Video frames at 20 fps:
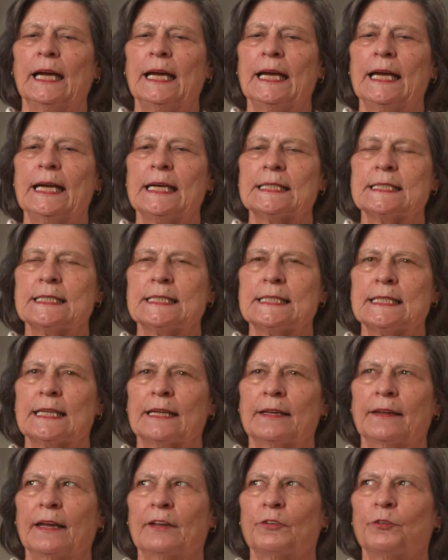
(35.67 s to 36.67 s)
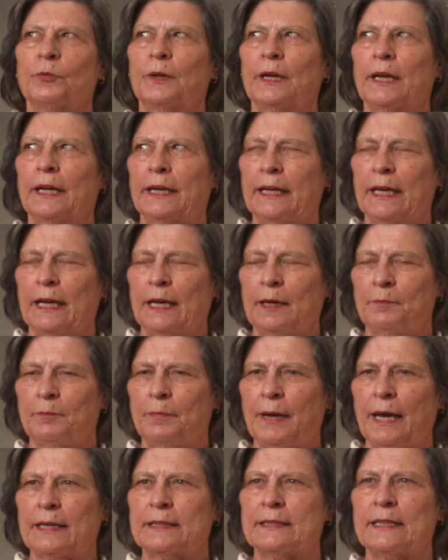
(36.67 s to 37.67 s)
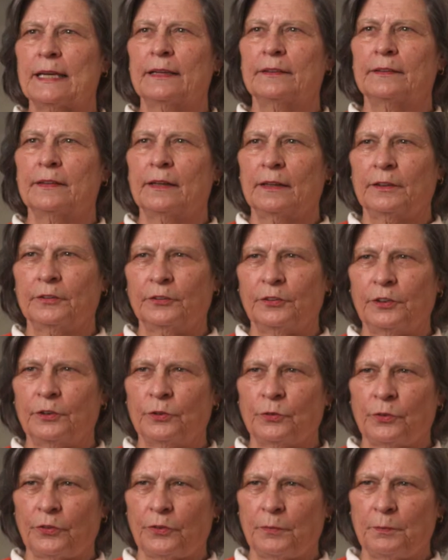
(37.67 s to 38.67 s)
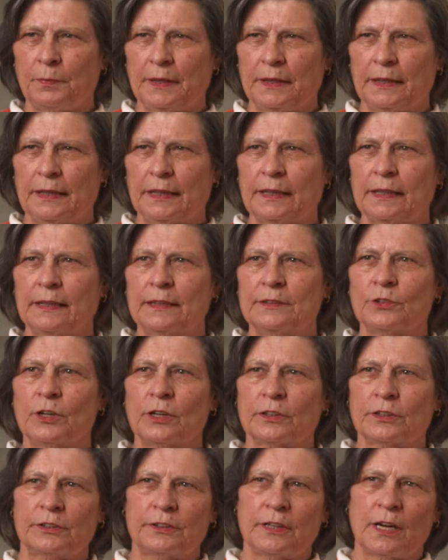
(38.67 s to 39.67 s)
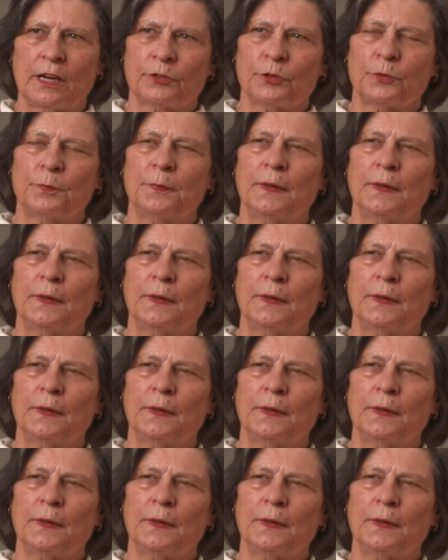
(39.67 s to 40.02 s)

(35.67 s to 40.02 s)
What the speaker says: And that's when I came back down to 100 Orthopedic and talked to Dr.